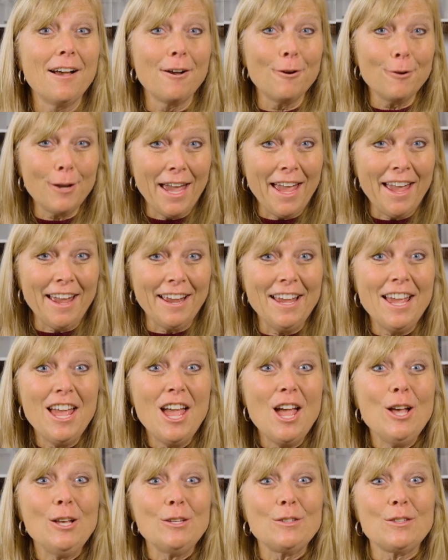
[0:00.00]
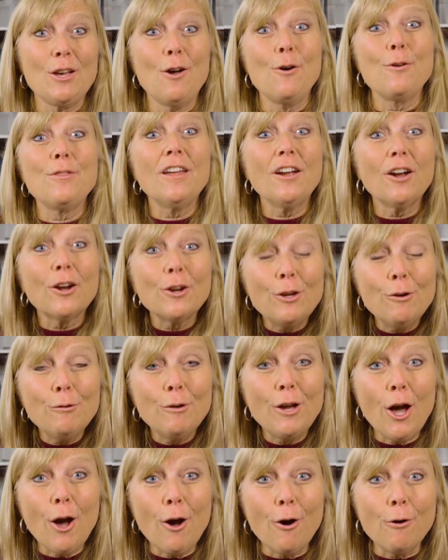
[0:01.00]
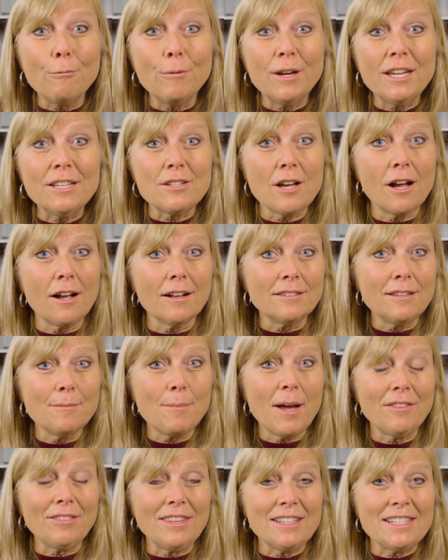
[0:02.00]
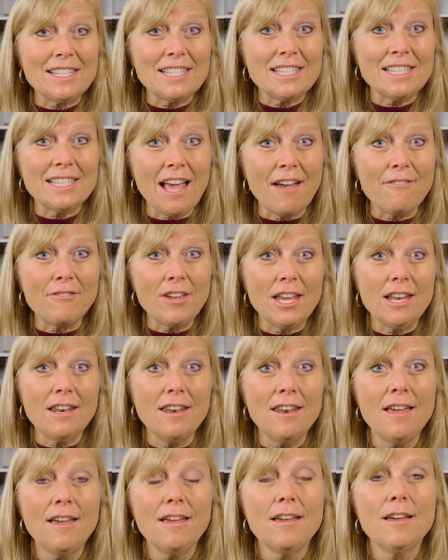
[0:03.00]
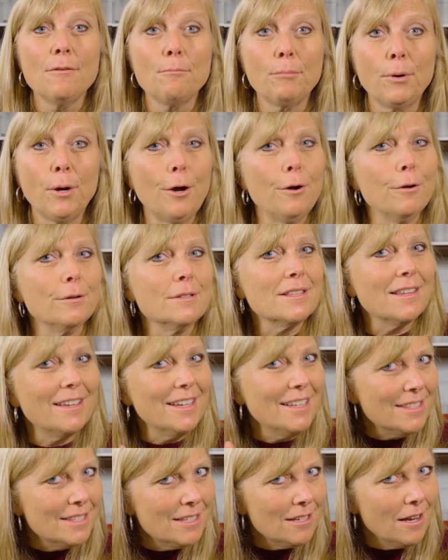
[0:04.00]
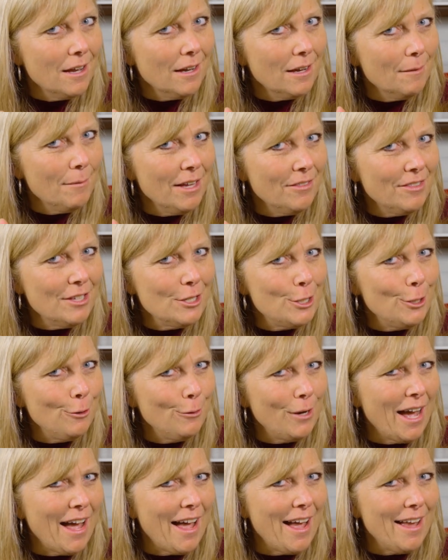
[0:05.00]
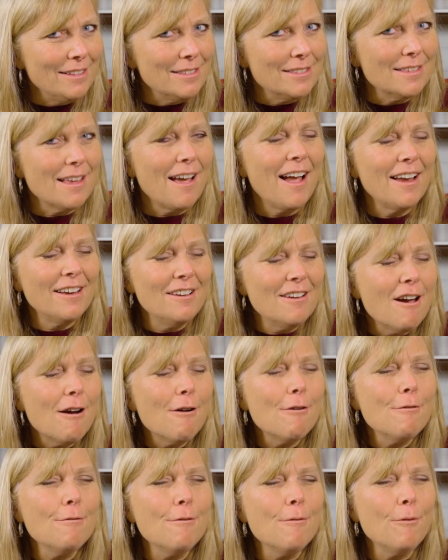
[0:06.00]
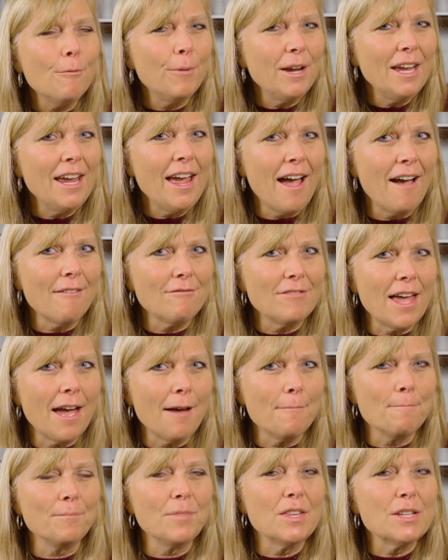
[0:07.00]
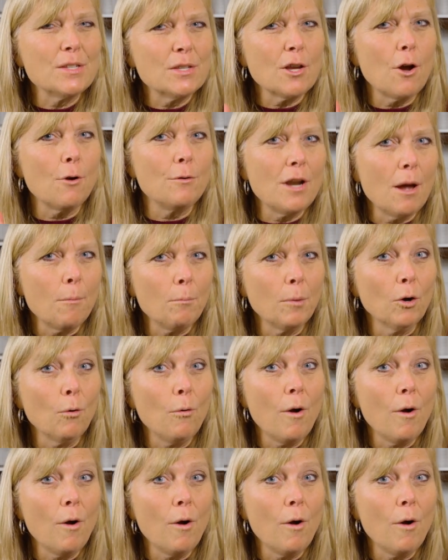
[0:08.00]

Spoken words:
Okay, so there you go. We talked about the 7 pros. Let's talk about the 2 cons. I know we have them. So number